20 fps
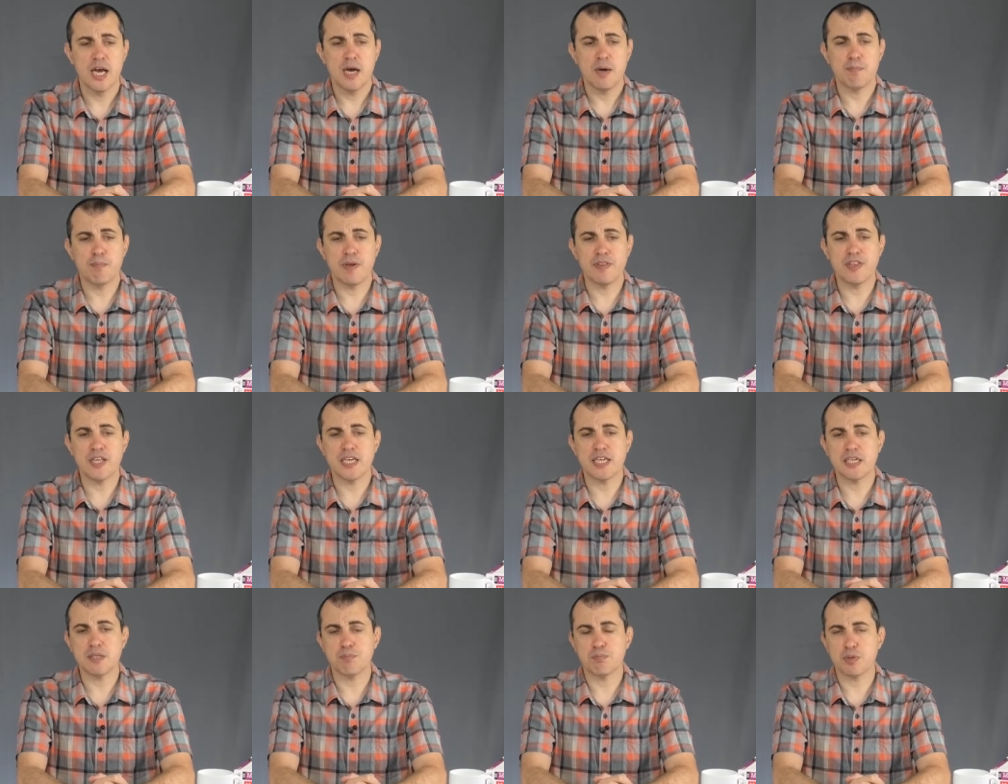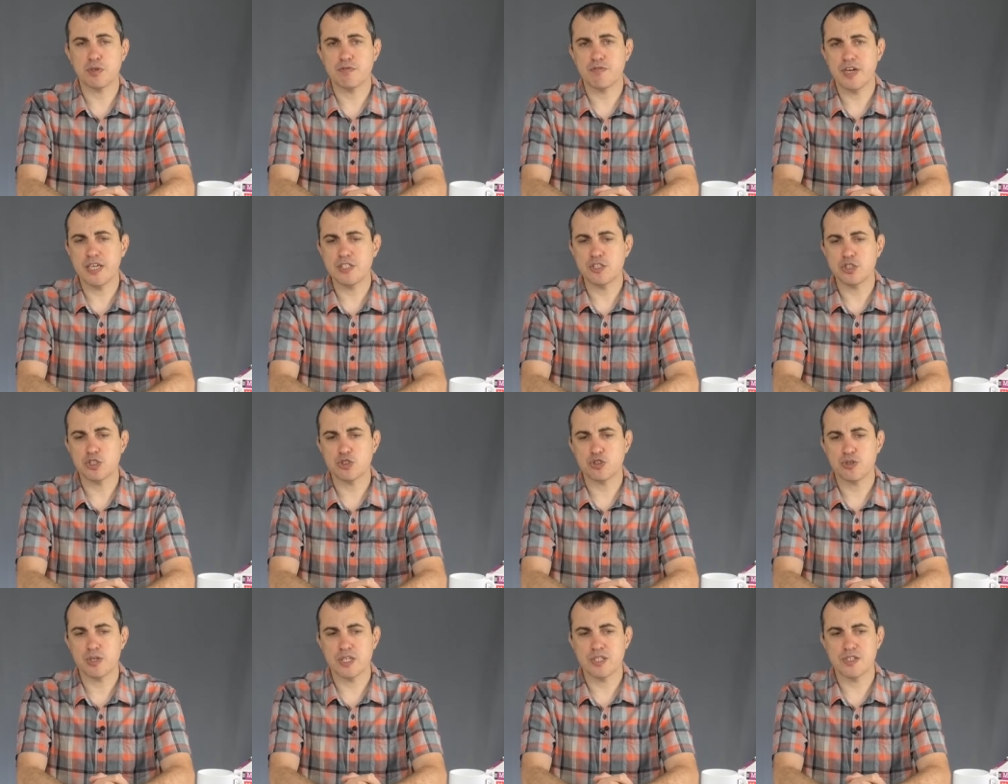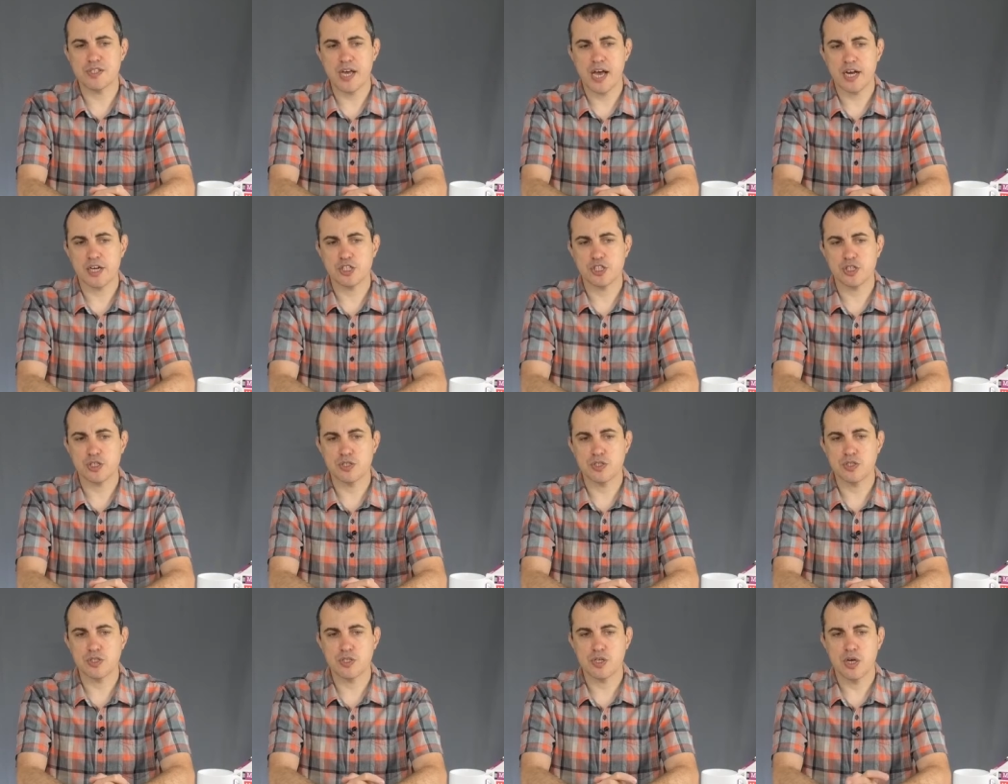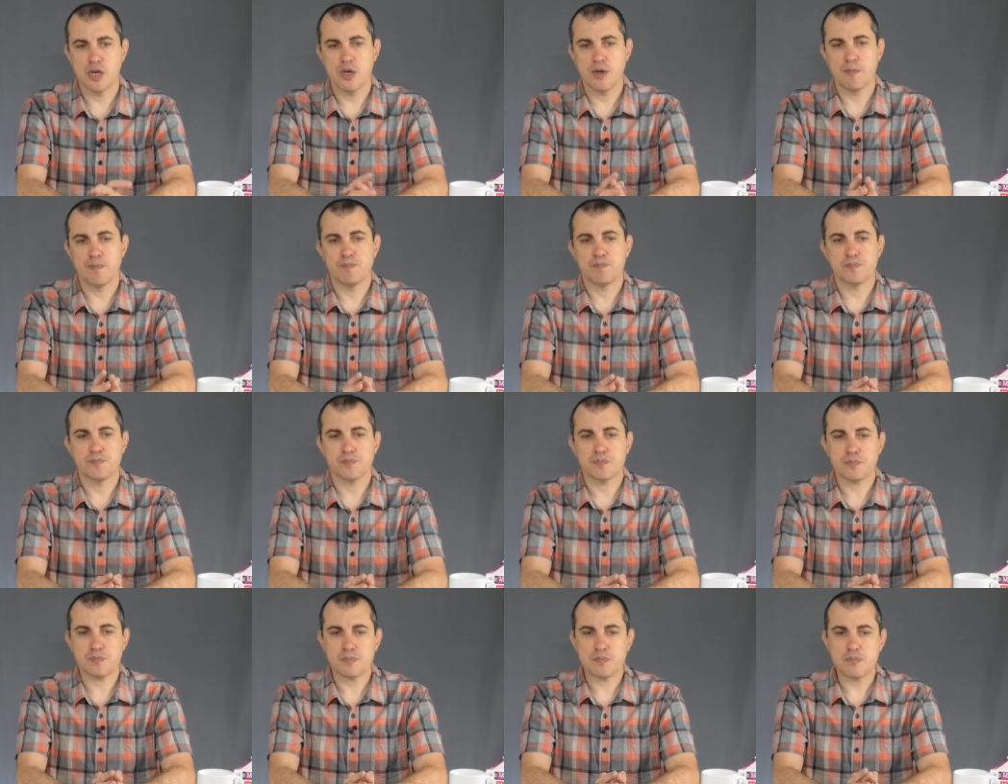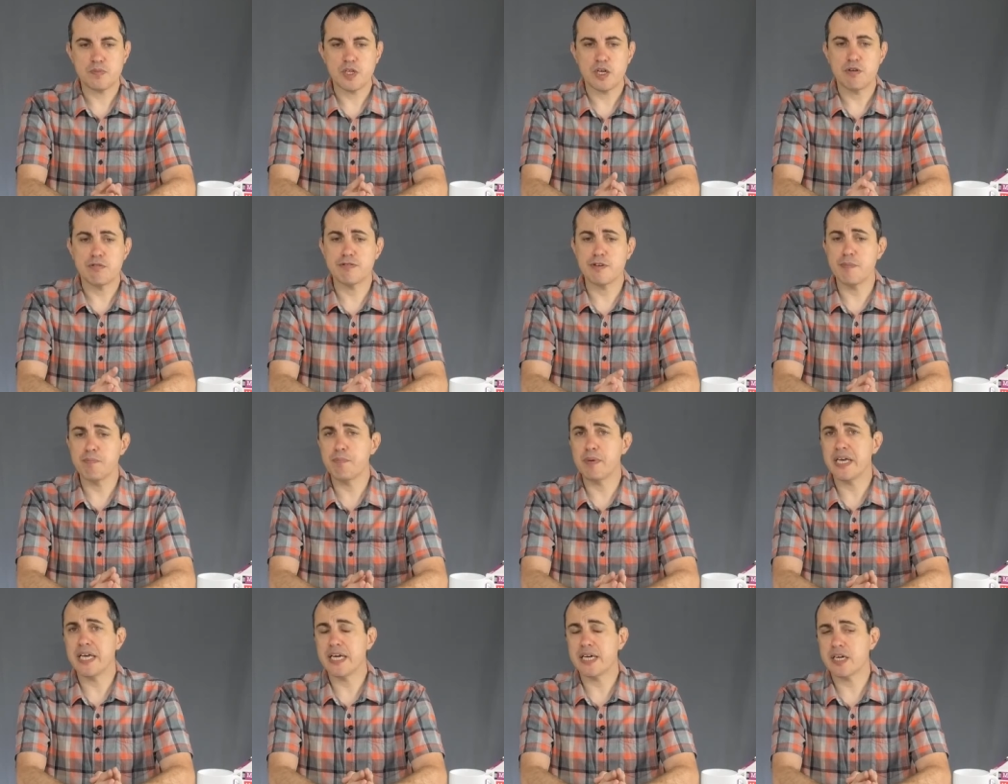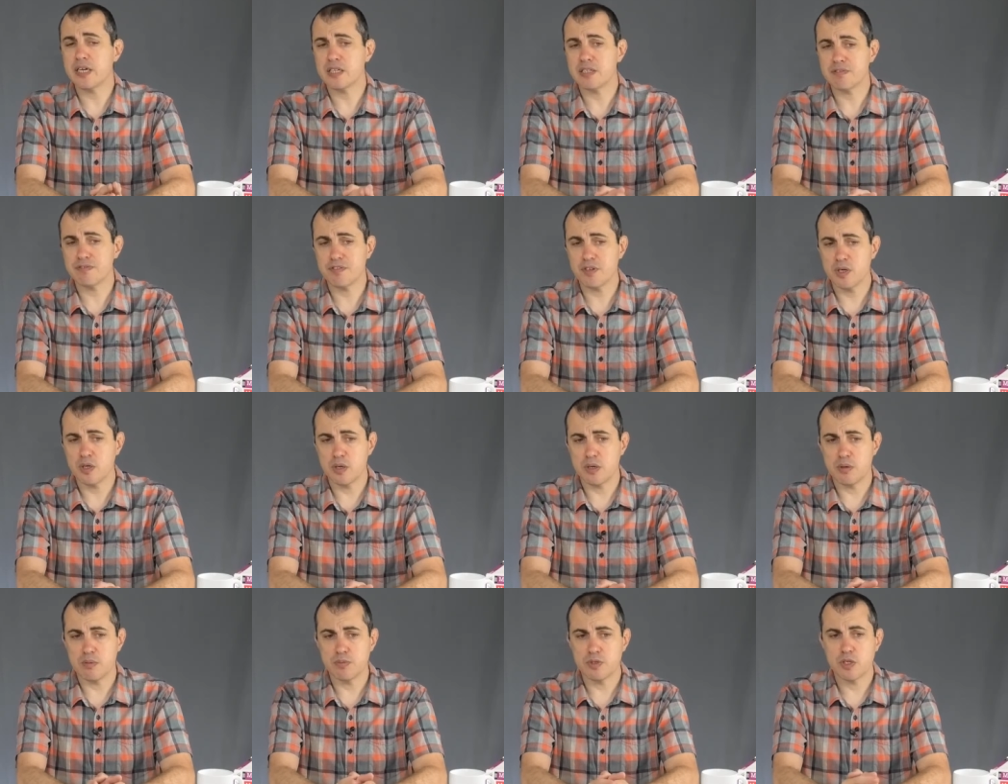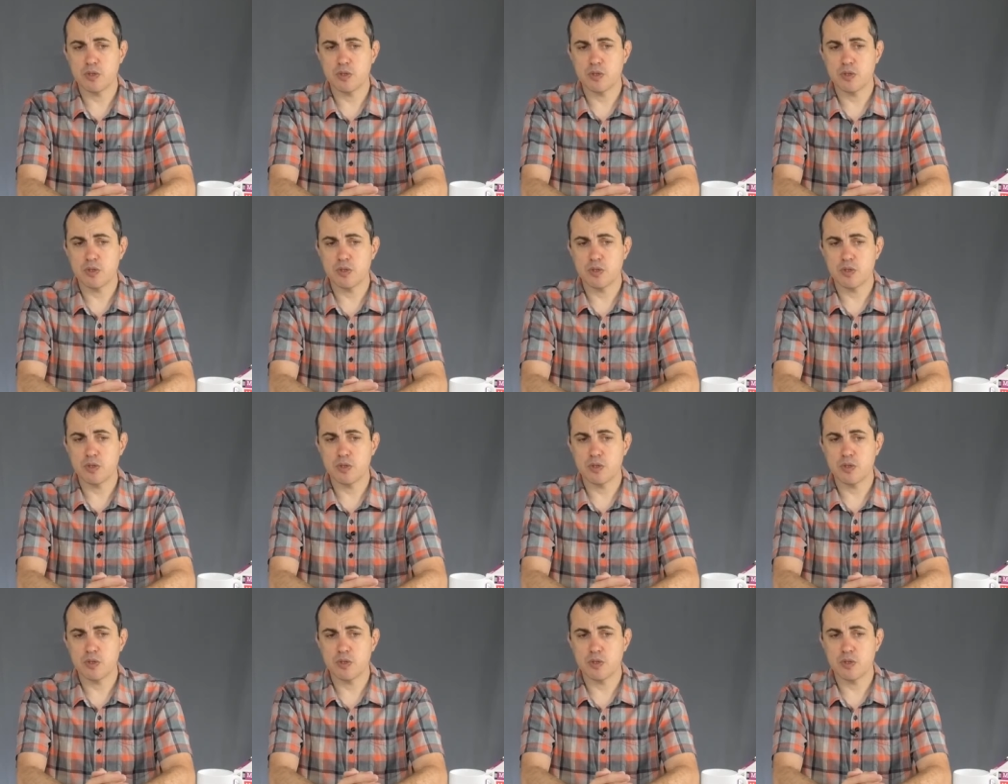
but they can prevent transactions from being confirmed.